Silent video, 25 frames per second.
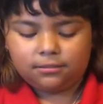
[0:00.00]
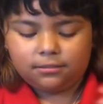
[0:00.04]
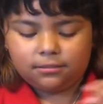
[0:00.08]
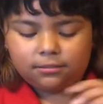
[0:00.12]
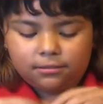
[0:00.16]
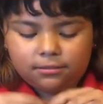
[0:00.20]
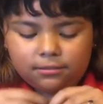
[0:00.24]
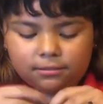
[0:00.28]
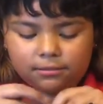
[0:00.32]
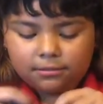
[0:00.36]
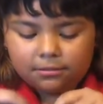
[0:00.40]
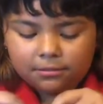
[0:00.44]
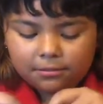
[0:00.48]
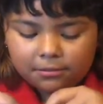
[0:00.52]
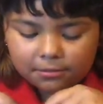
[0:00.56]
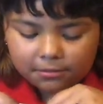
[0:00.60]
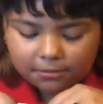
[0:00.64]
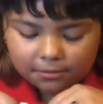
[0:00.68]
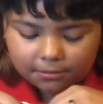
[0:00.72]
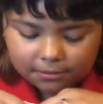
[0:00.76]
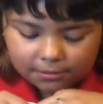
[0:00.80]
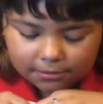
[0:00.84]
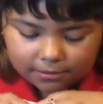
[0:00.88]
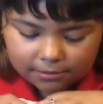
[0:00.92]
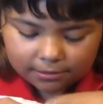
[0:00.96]

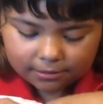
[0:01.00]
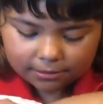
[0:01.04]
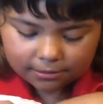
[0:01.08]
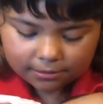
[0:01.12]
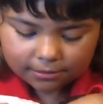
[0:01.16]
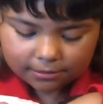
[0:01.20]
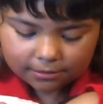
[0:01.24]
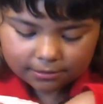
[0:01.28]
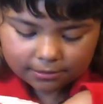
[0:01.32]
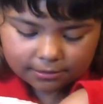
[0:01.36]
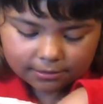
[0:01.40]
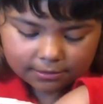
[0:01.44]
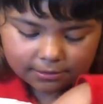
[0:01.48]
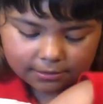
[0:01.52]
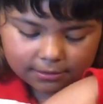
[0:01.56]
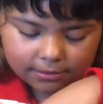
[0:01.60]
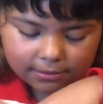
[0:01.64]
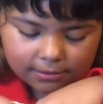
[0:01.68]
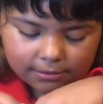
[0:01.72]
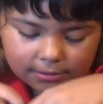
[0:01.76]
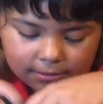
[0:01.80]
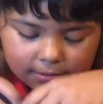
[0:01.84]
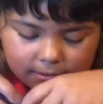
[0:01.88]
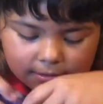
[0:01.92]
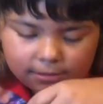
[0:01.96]

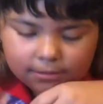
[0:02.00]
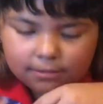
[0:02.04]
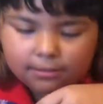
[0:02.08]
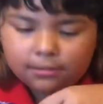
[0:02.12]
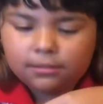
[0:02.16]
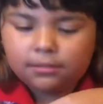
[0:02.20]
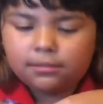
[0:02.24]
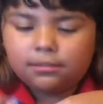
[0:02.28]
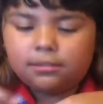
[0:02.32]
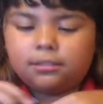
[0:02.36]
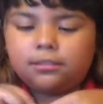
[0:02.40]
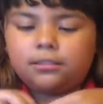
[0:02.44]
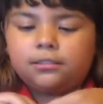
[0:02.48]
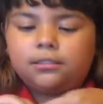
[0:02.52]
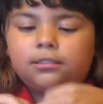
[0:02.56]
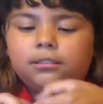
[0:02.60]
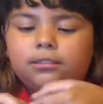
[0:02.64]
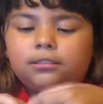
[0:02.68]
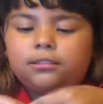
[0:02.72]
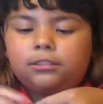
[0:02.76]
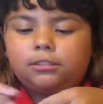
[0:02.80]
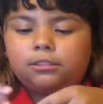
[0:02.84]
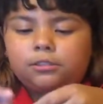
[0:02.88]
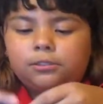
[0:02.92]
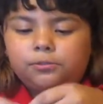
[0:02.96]

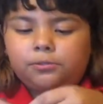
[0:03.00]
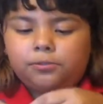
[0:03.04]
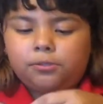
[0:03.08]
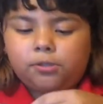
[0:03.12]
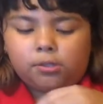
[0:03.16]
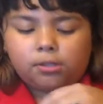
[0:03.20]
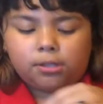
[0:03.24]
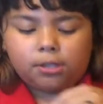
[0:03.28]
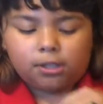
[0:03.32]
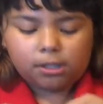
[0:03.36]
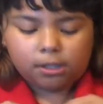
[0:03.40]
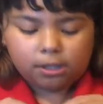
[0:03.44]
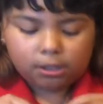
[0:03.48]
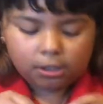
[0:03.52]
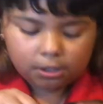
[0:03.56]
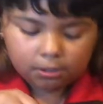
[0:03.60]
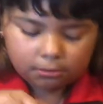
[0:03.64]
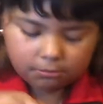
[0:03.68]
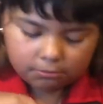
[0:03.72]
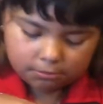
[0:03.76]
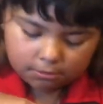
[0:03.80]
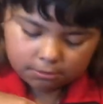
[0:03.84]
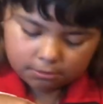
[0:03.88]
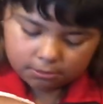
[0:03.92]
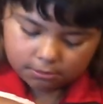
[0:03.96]

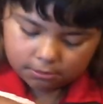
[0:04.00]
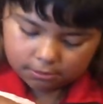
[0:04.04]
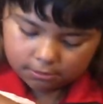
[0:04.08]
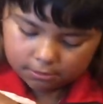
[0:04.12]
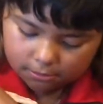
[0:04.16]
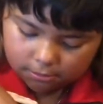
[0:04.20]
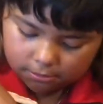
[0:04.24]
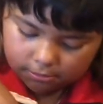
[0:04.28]
The person shown says nothing.